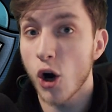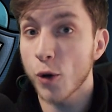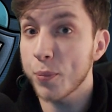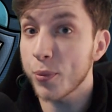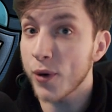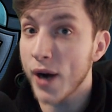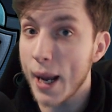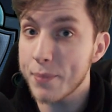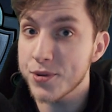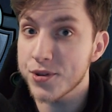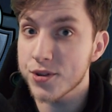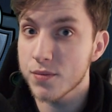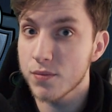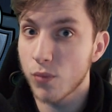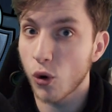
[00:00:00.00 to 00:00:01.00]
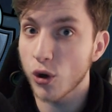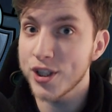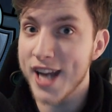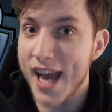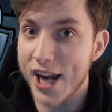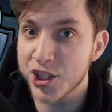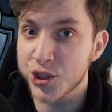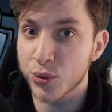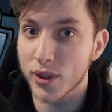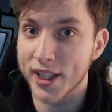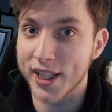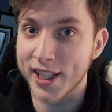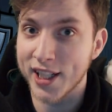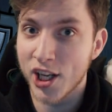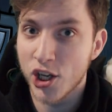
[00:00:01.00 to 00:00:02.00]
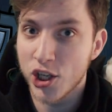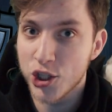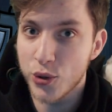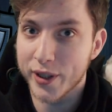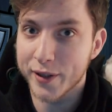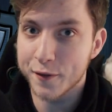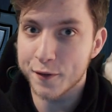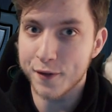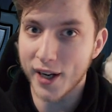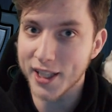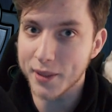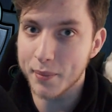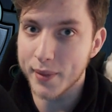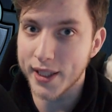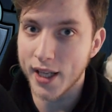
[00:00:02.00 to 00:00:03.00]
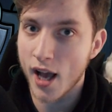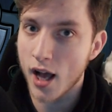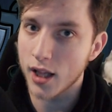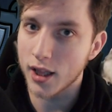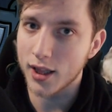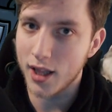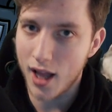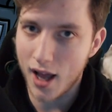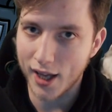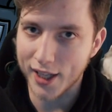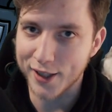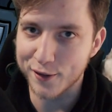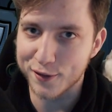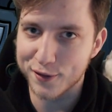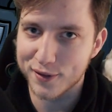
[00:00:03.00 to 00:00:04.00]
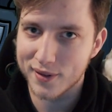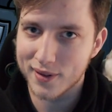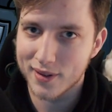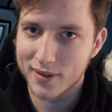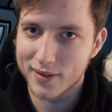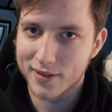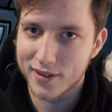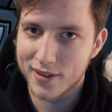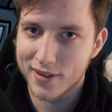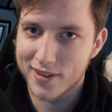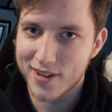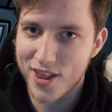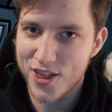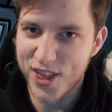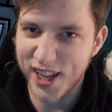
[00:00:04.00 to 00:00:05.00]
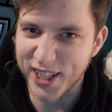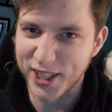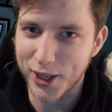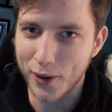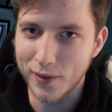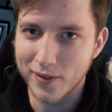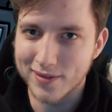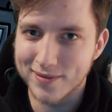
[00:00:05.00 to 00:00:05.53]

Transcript: perhaps more naturally, you can find me live. Thank you.